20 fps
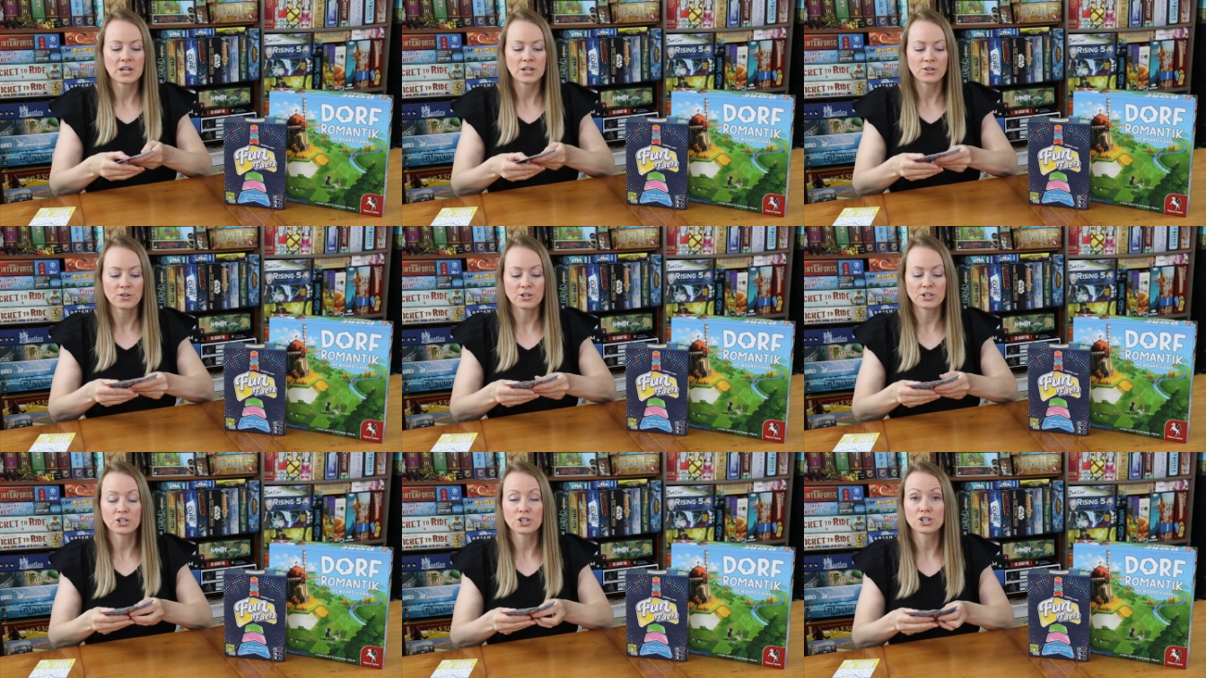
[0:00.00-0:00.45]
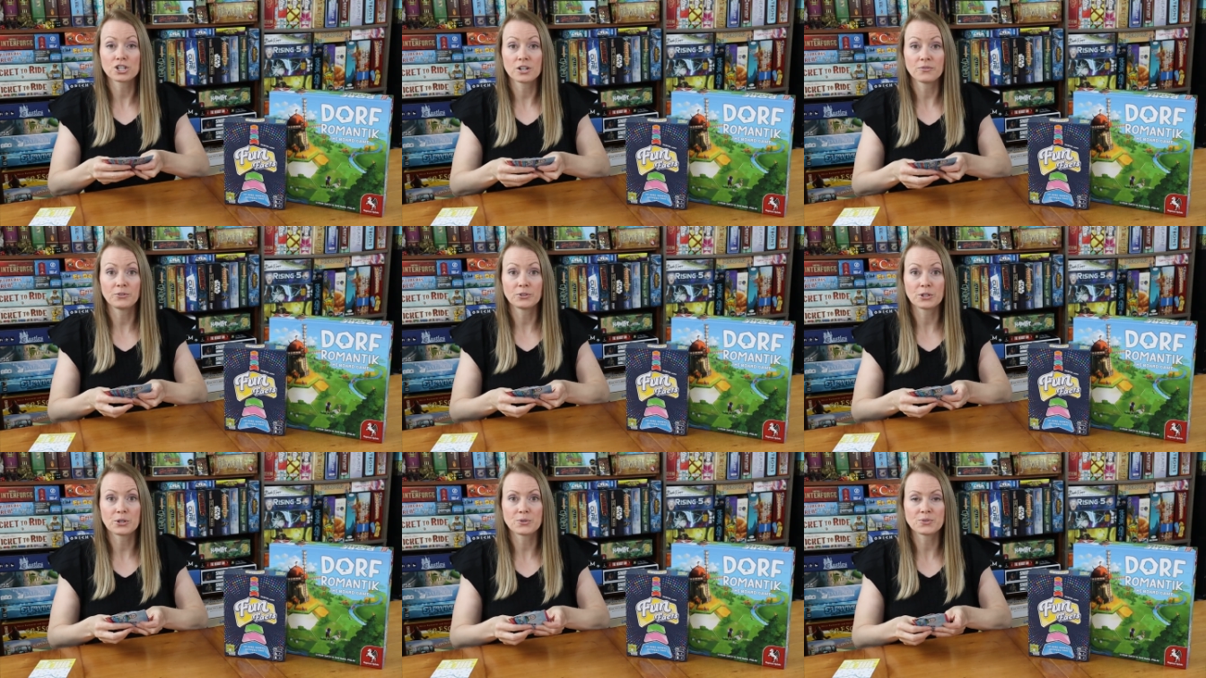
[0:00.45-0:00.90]
You're going to
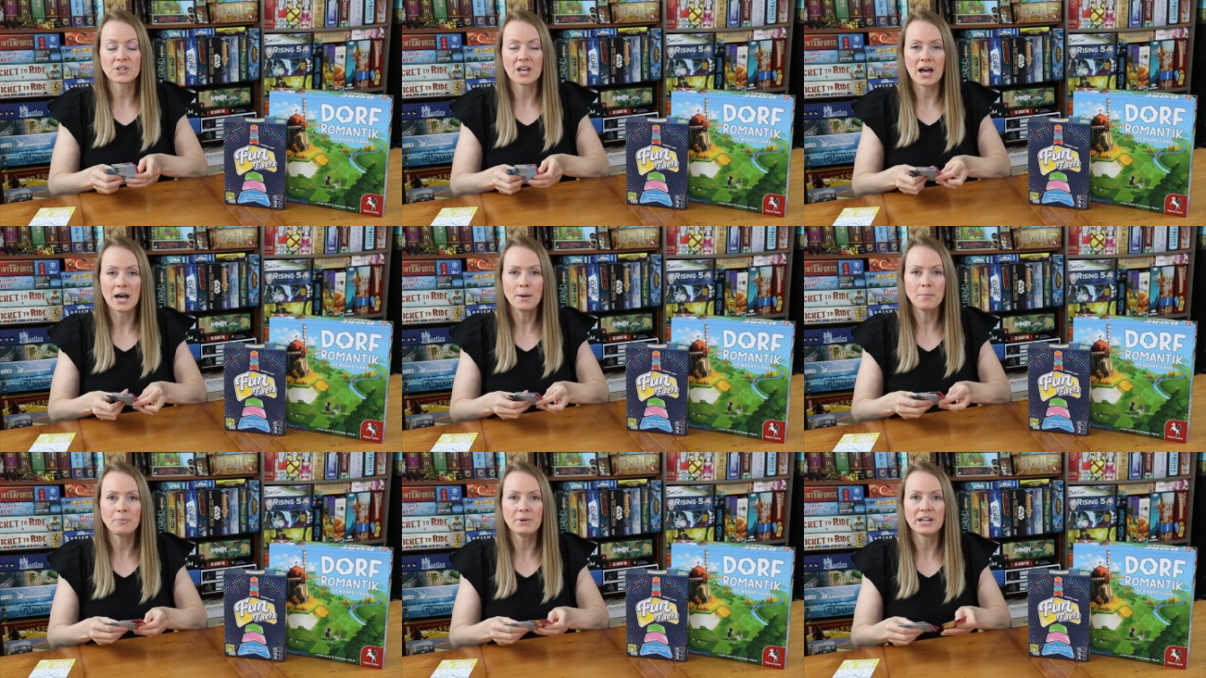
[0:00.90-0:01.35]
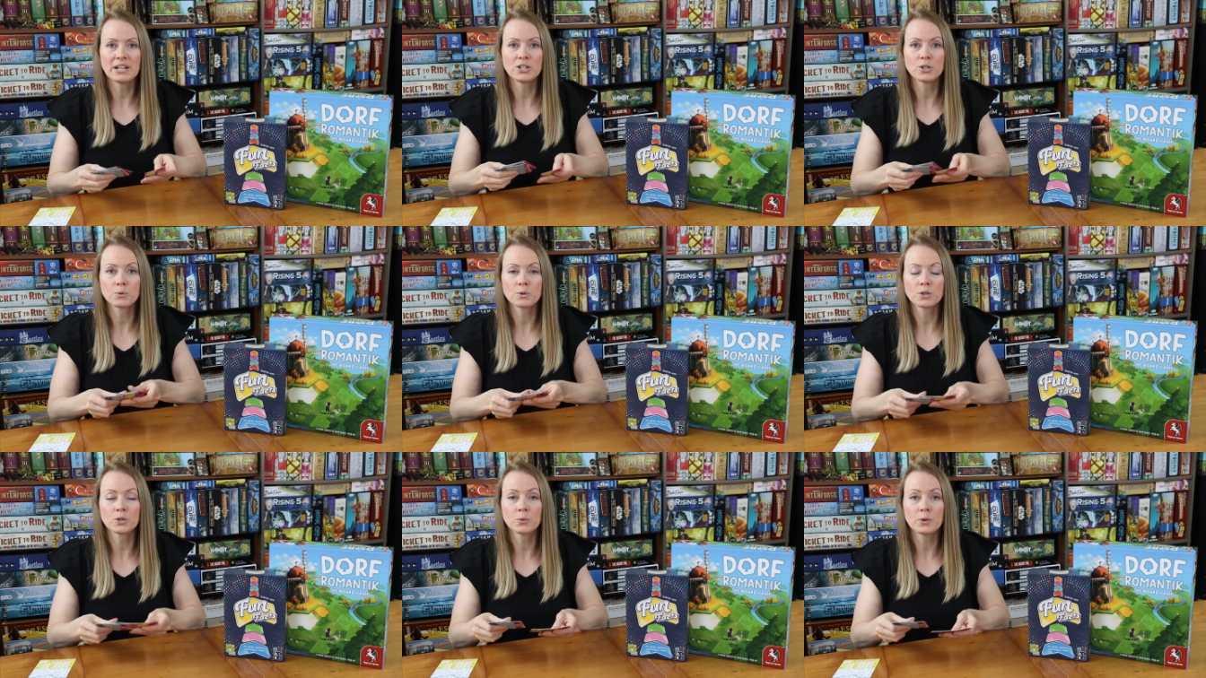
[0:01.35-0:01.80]
shuffle those up, and
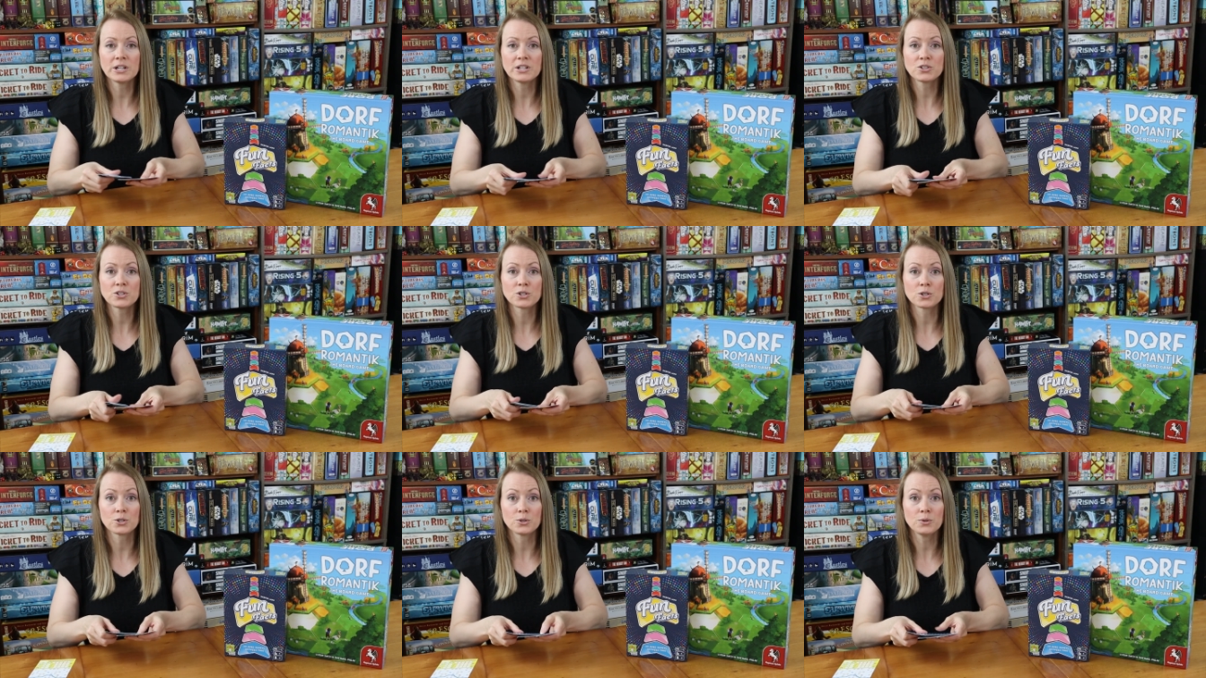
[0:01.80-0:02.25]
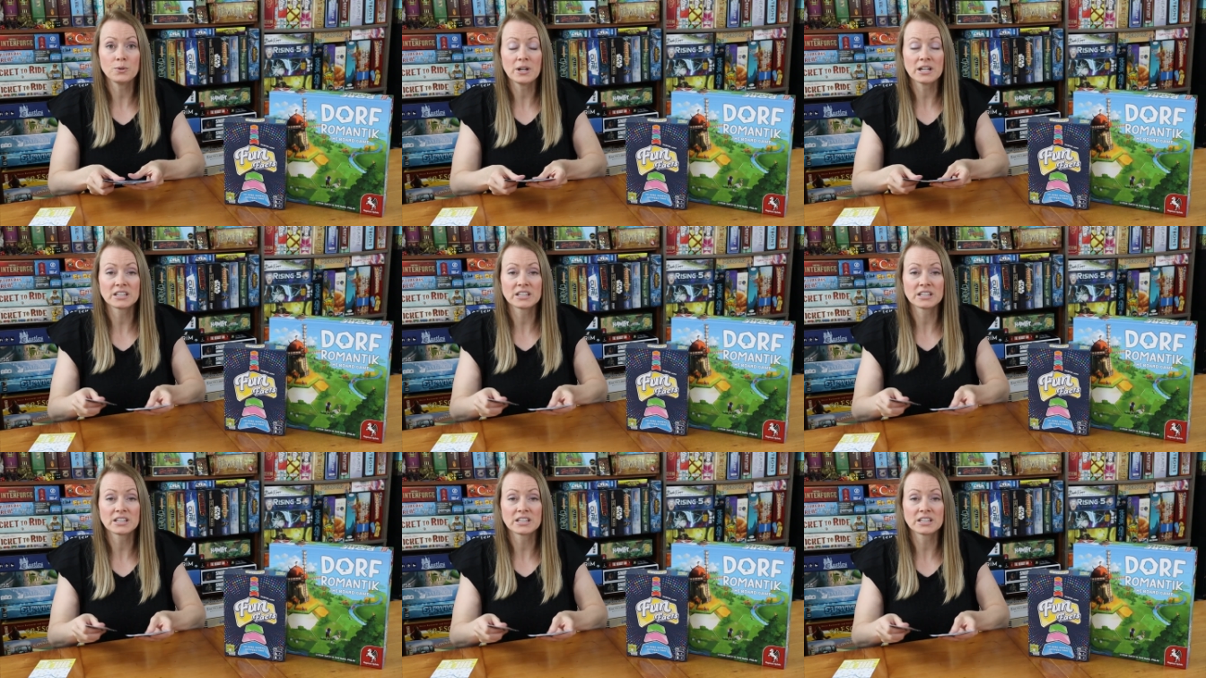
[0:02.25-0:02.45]
you're going to,